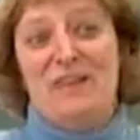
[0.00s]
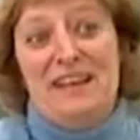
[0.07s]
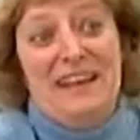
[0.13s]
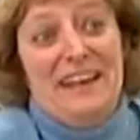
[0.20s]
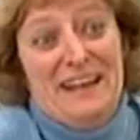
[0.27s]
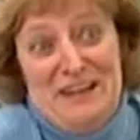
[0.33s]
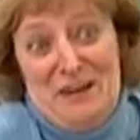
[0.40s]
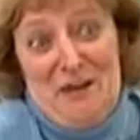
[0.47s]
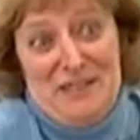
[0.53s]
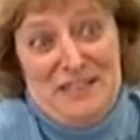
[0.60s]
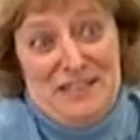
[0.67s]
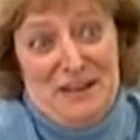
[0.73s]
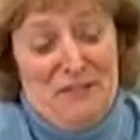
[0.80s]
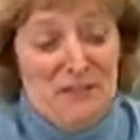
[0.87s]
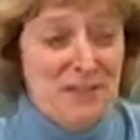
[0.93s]
Well, he didn't know the
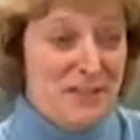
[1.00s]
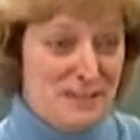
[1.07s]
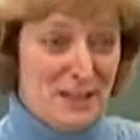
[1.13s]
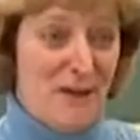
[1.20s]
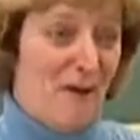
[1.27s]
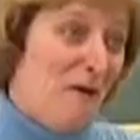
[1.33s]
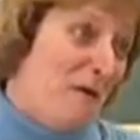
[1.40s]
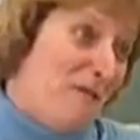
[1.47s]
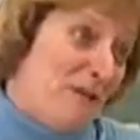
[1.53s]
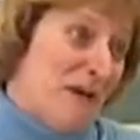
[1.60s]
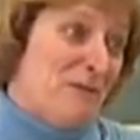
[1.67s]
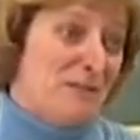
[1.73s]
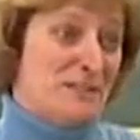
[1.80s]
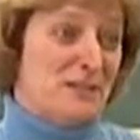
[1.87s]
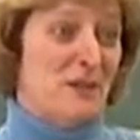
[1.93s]
difference, so
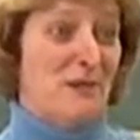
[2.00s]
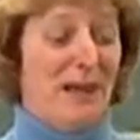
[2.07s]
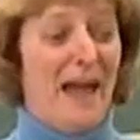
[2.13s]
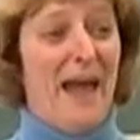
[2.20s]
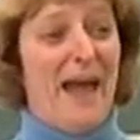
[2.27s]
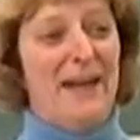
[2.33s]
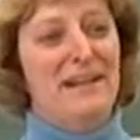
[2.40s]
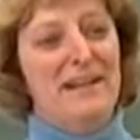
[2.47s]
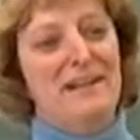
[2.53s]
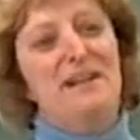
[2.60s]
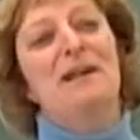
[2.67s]
it was okay.